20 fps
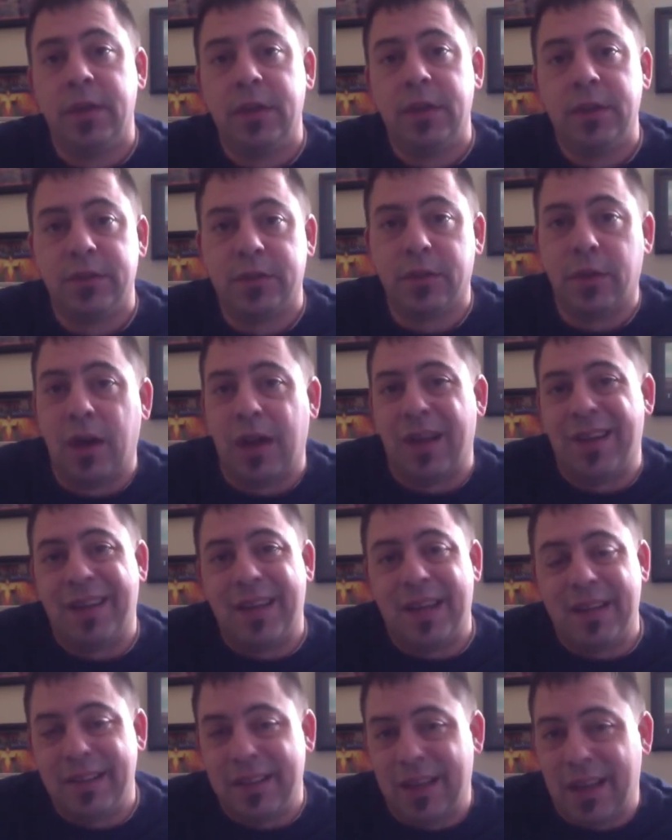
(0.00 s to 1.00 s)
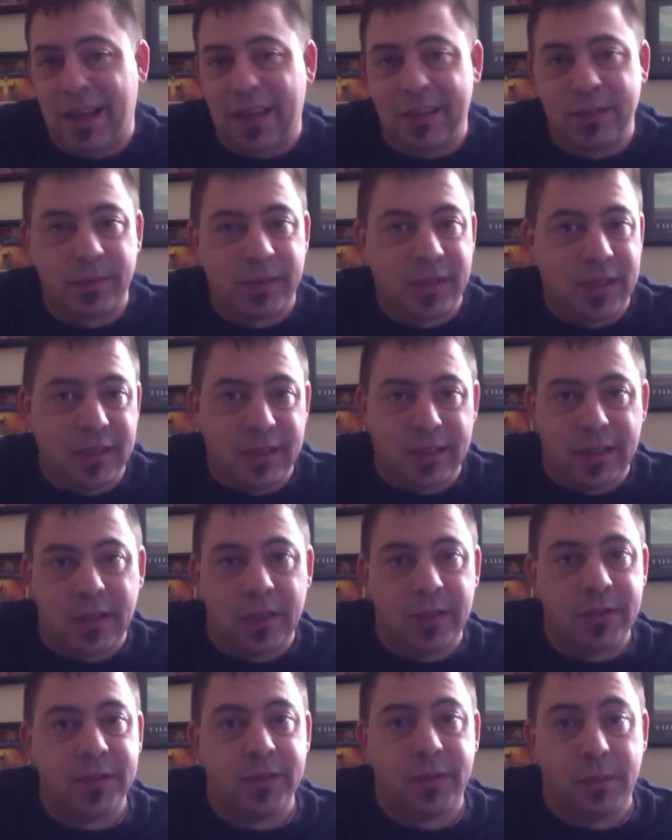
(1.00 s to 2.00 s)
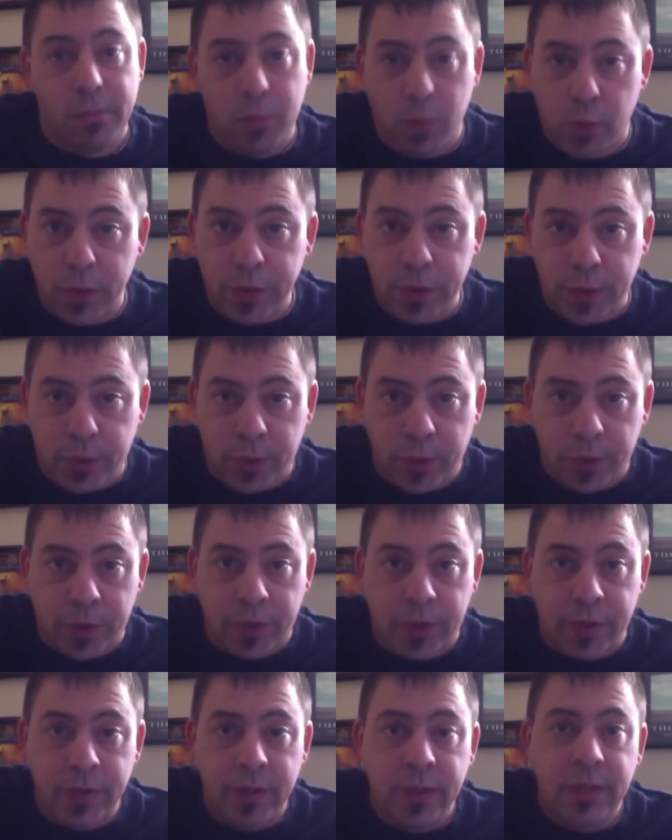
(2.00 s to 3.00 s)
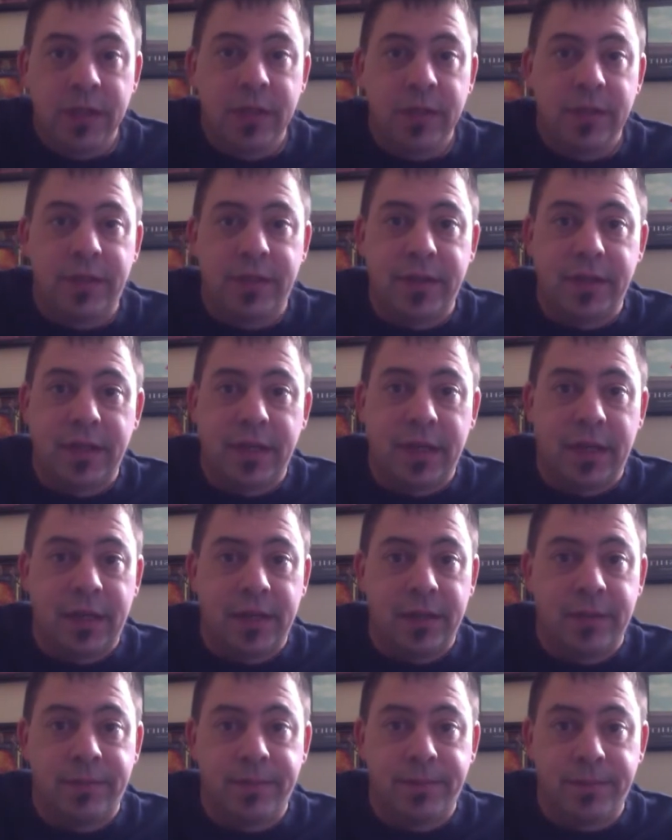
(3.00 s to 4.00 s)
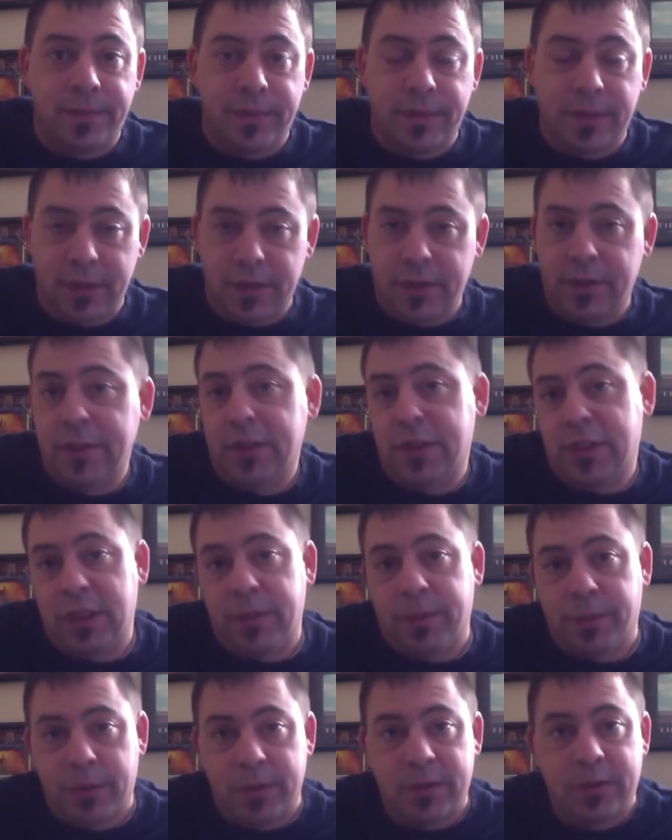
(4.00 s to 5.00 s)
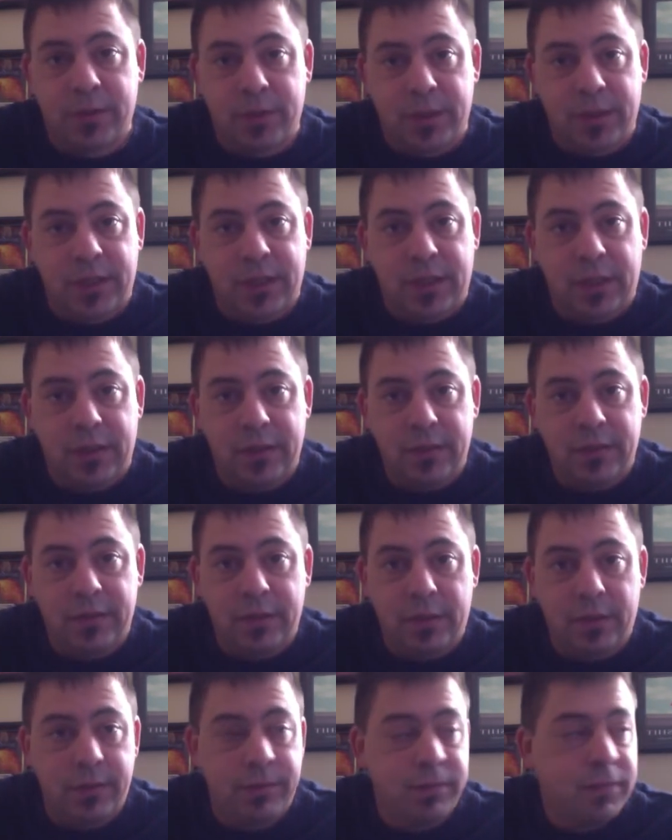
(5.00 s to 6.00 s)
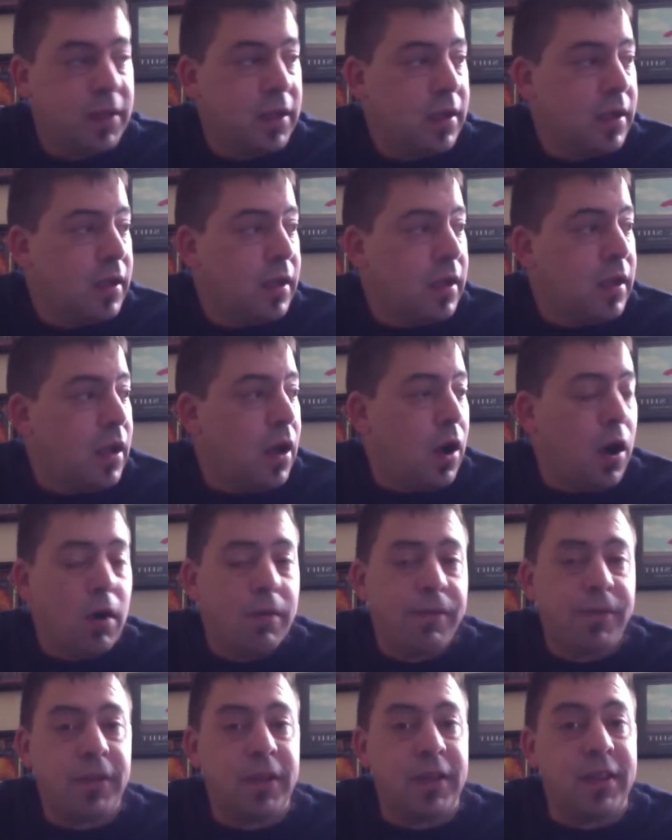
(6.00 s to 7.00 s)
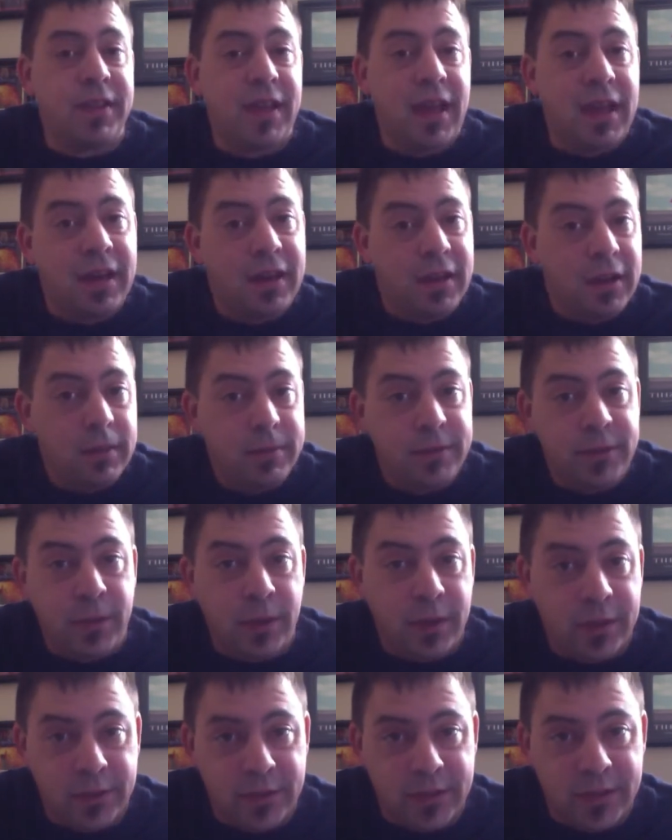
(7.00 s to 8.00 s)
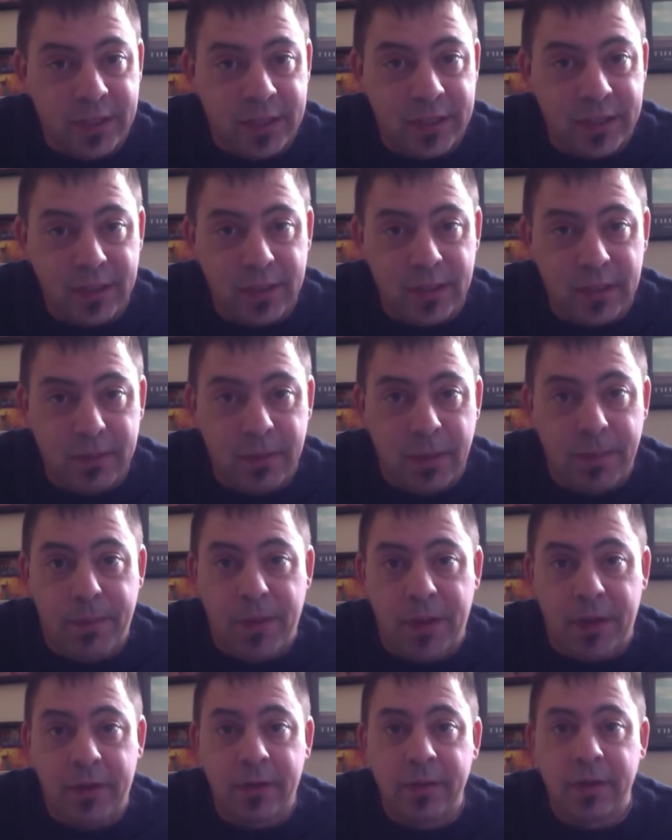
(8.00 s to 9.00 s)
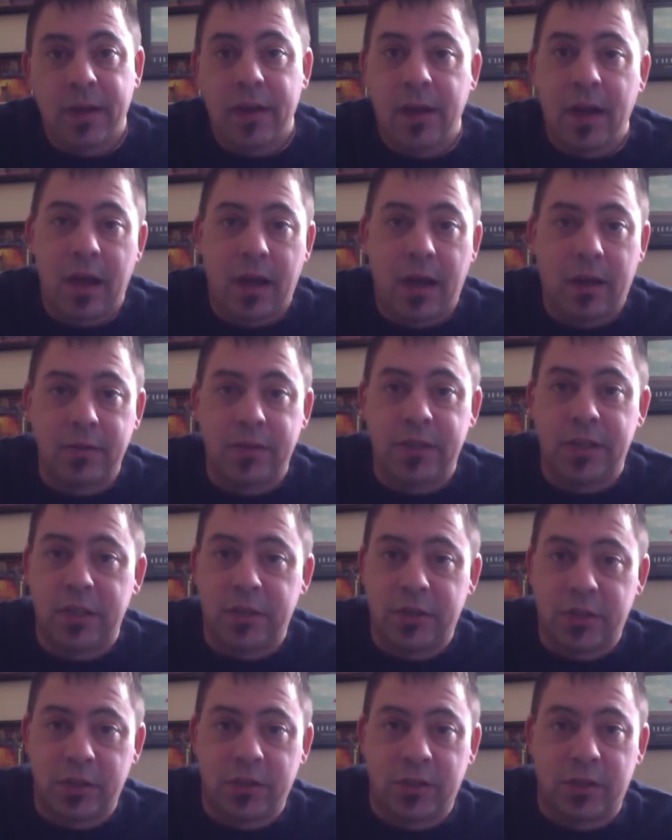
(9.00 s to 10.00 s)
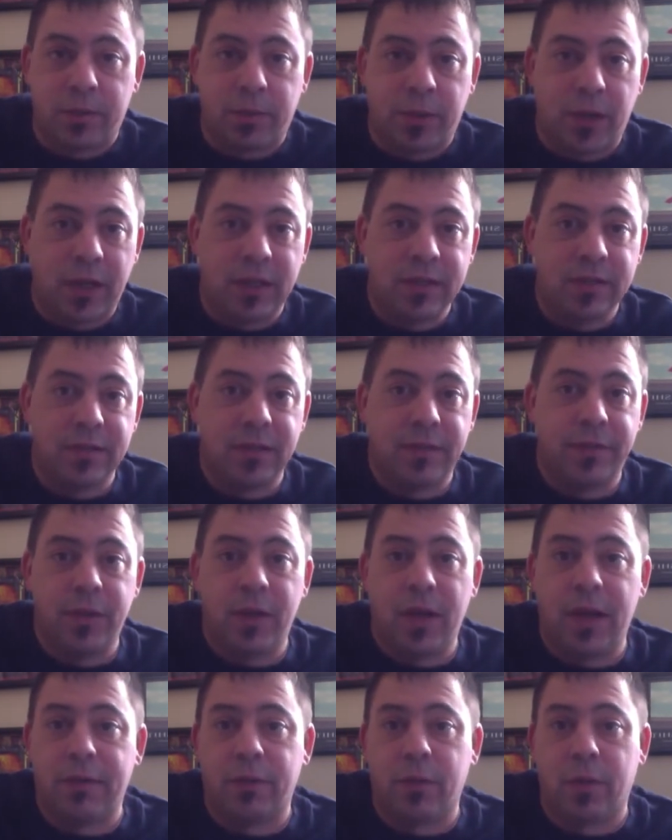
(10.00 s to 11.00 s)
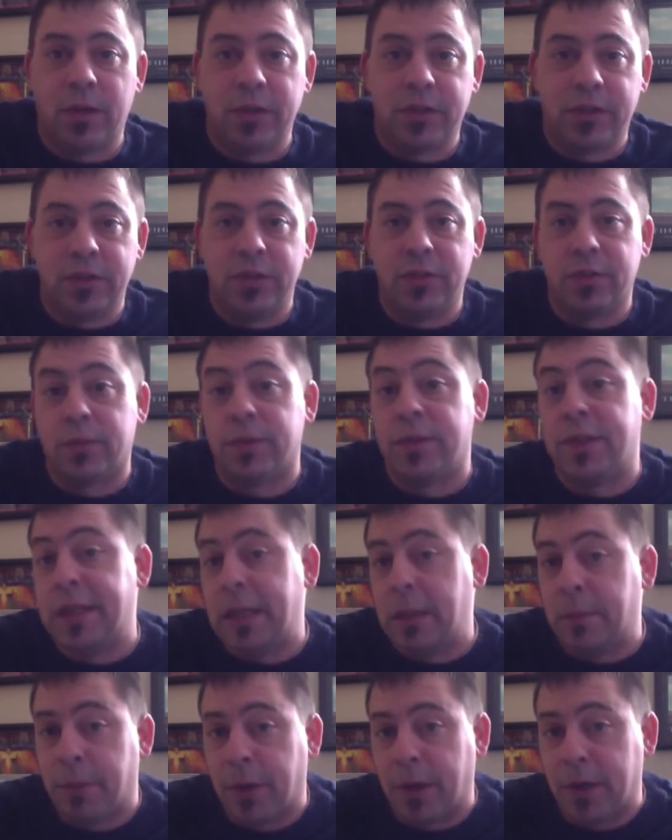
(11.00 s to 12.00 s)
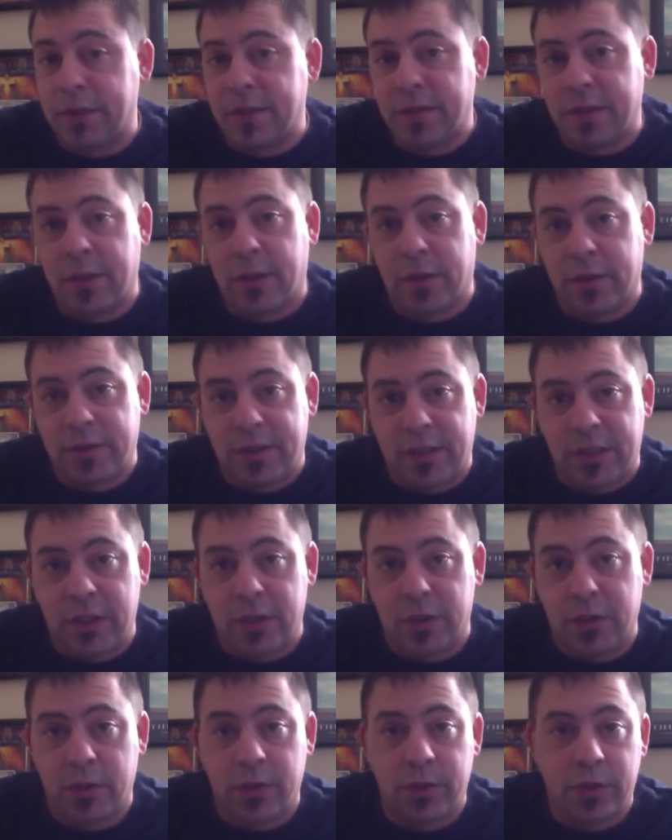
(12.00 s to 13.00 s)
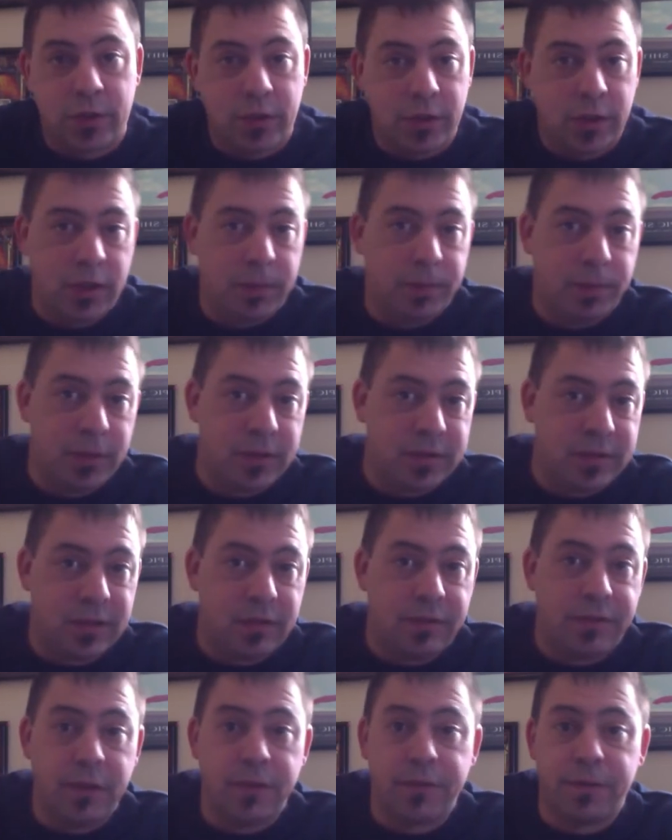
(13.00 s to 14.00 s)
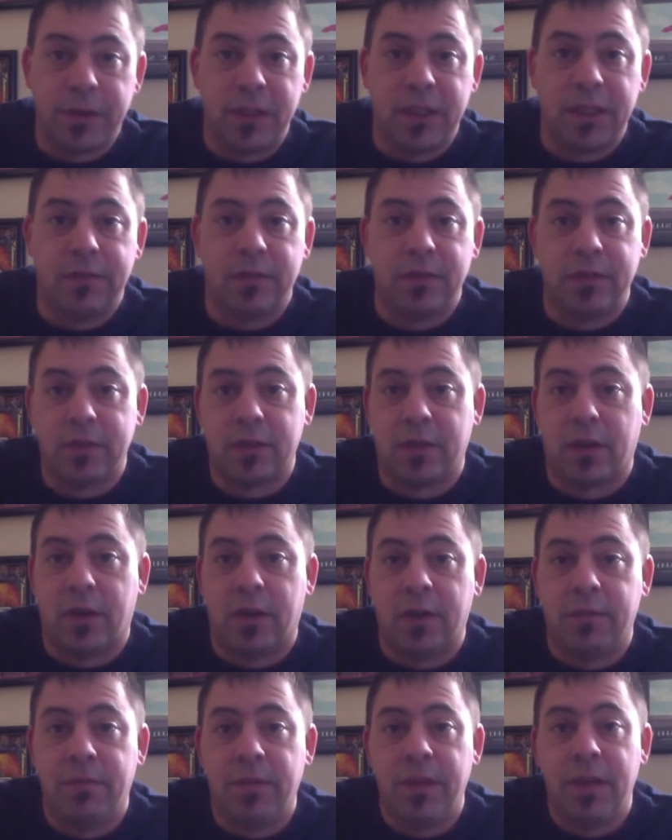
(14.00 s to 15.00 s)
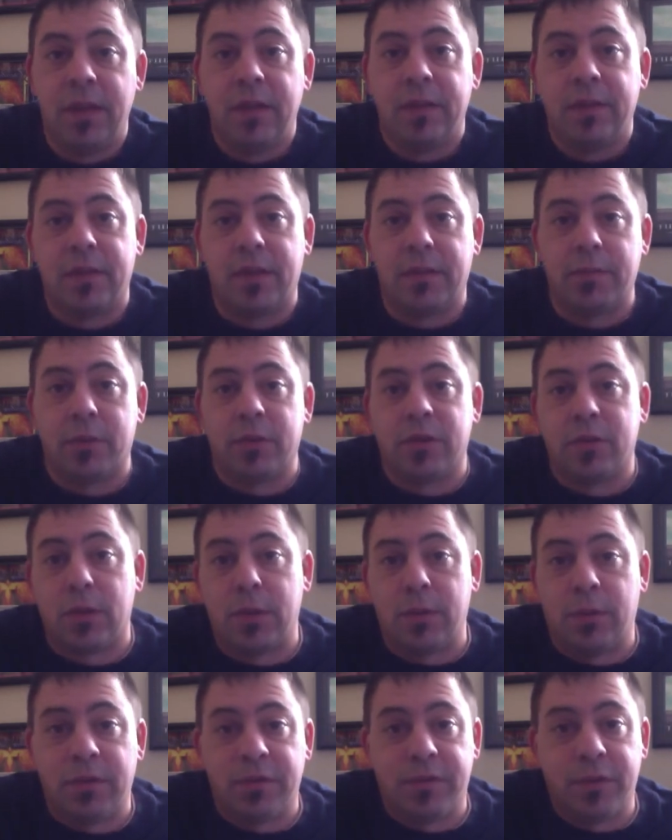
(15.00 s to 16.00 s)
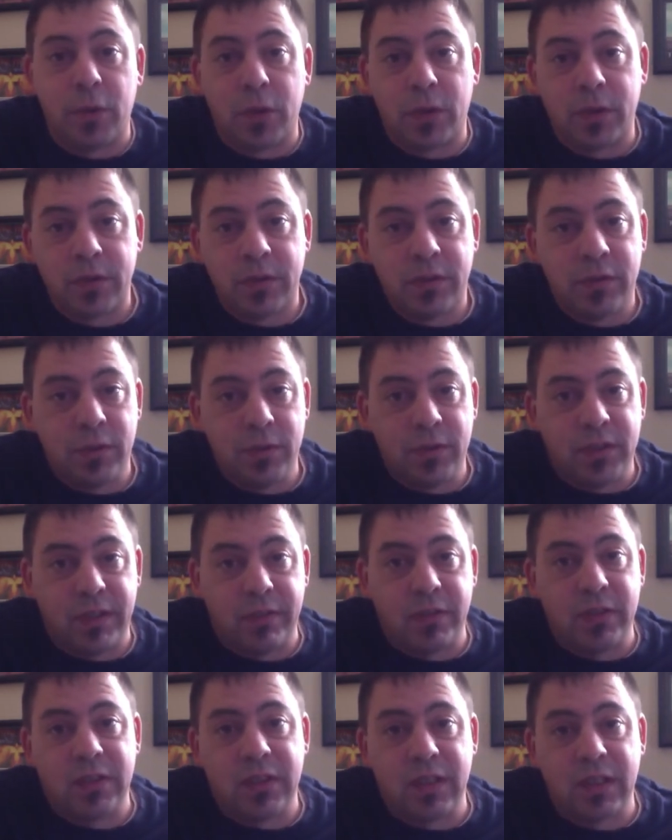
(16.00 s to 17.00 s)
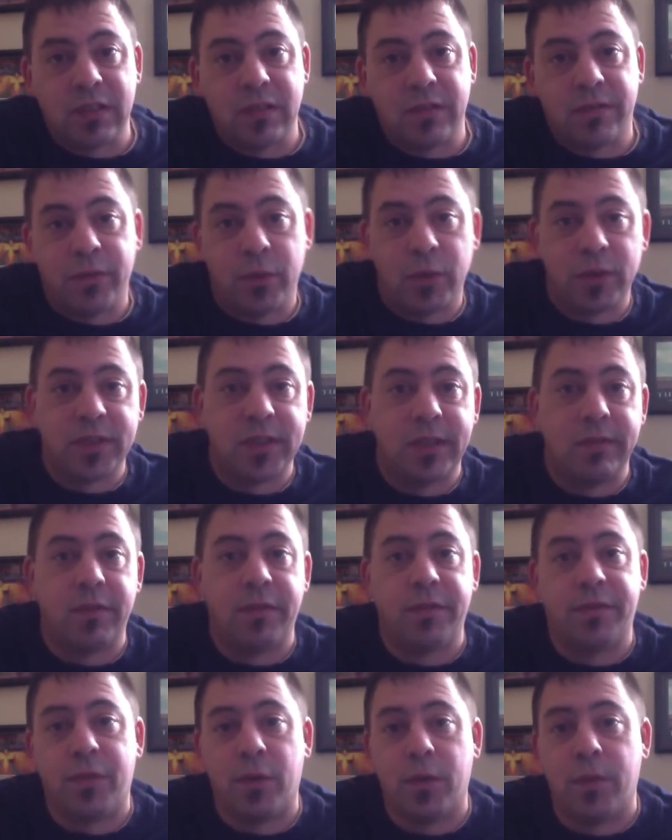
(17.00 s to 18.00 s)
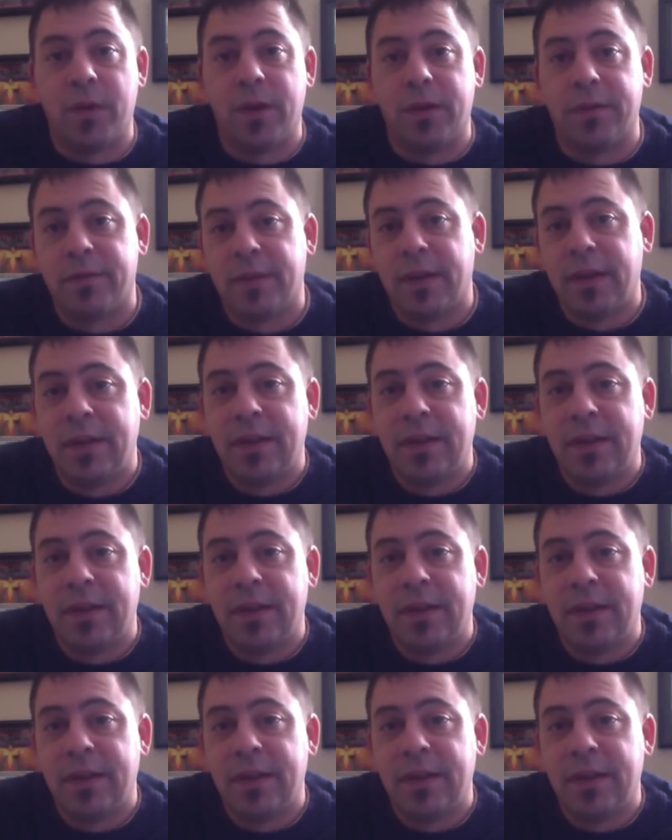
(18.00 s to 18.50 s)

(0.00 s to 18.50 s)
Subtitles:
So as with anything else, the more you order, the cheaper it's going to get. So hopefully that helps you understand a little bit better how t-shirts are priced. If you have questions or need pricing on t-shirt, hoodie printing, feel free to give us a call. The number is 314-276-4741.